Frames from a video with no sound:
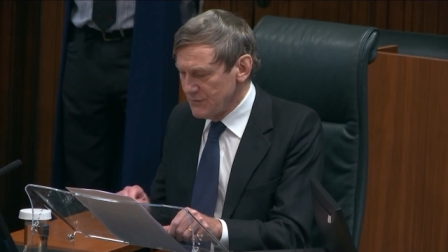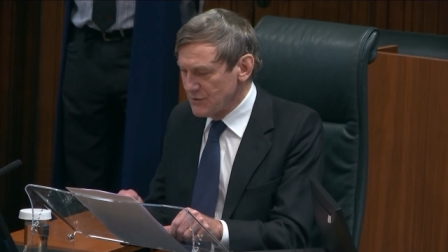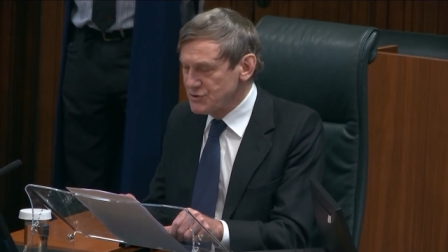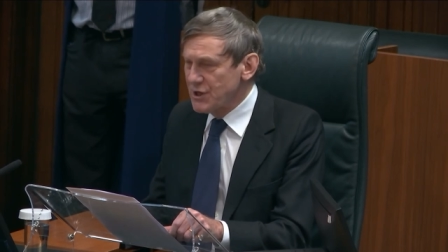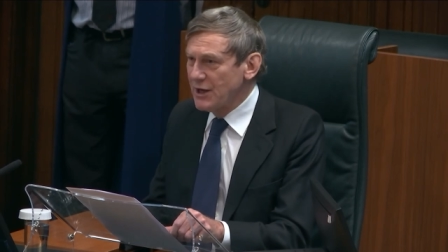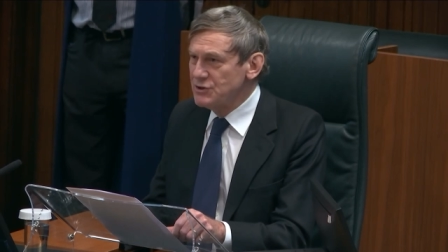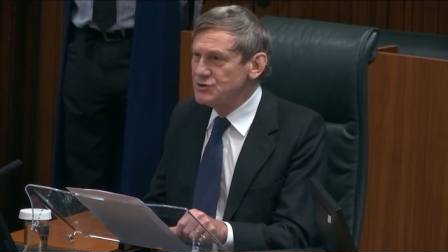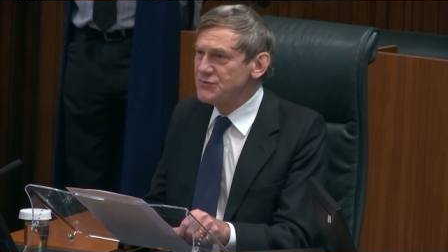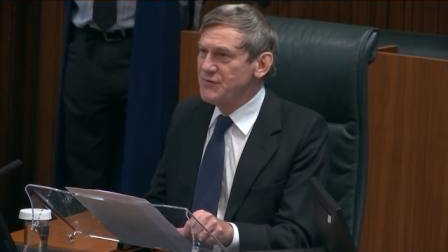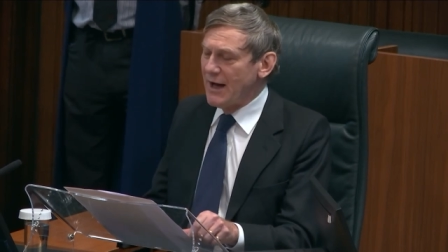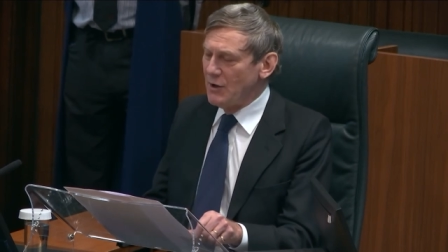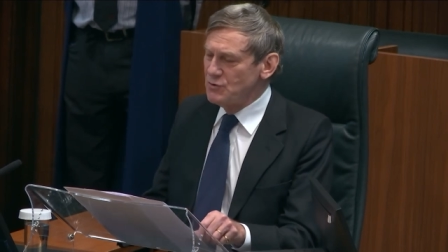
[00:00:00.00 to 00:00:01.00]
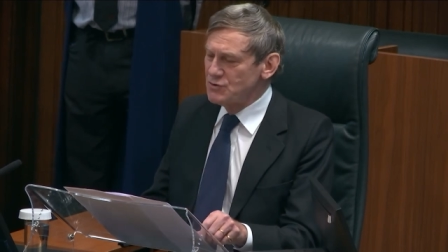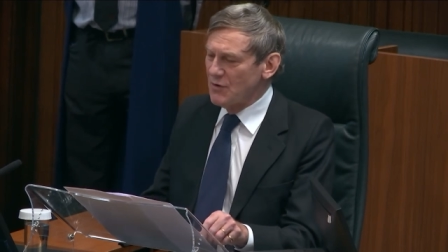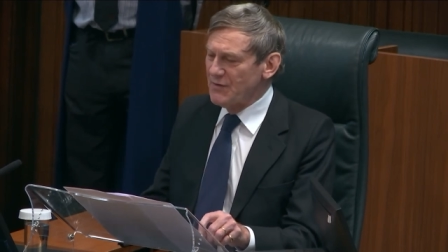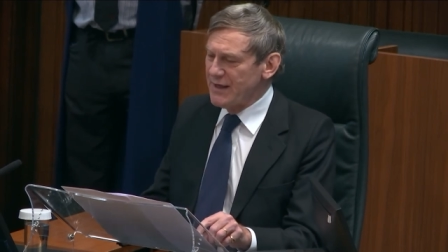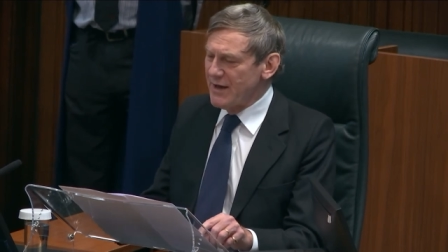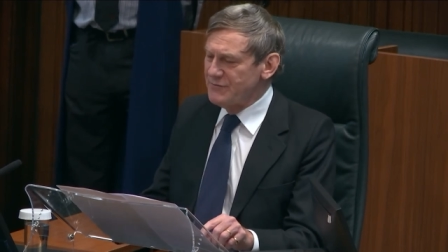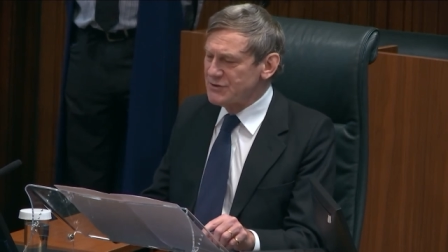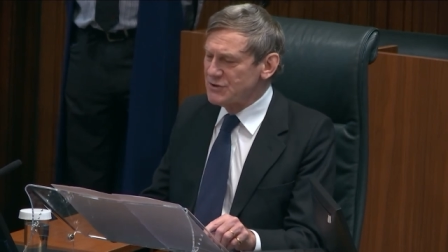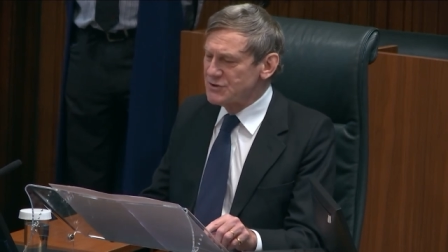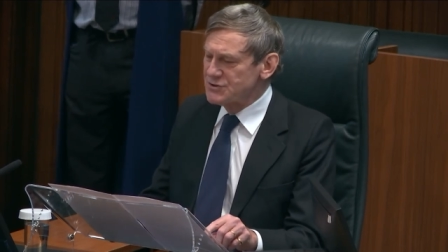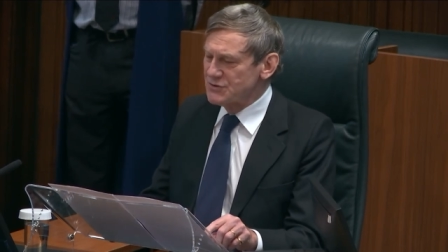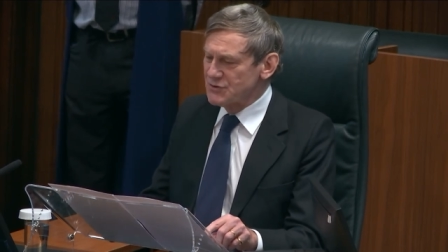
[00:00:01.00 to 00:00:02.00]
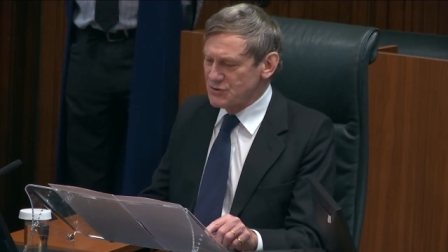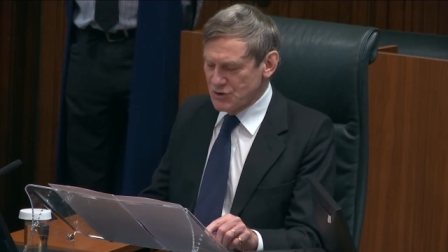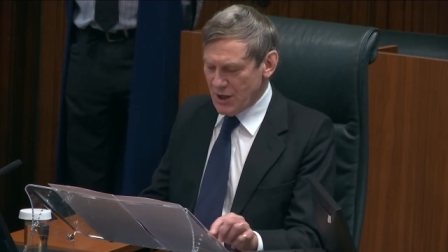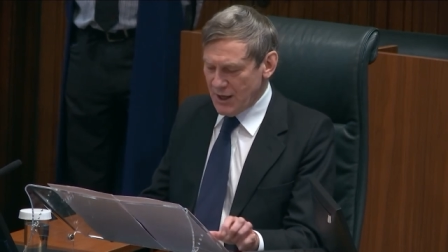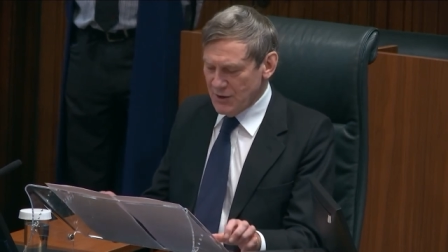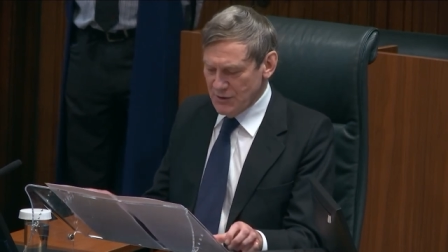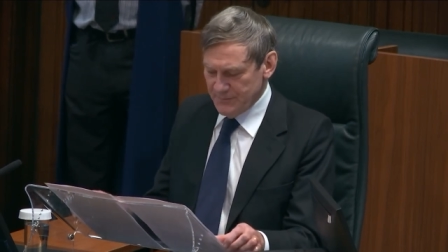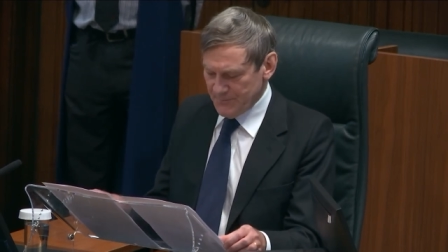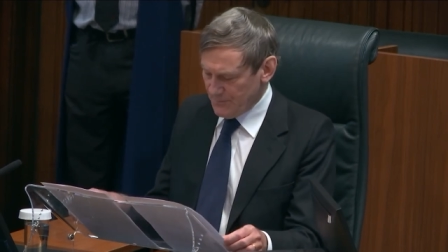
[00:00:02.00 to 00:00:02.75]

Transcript: The judge found, on the evidence at the trial,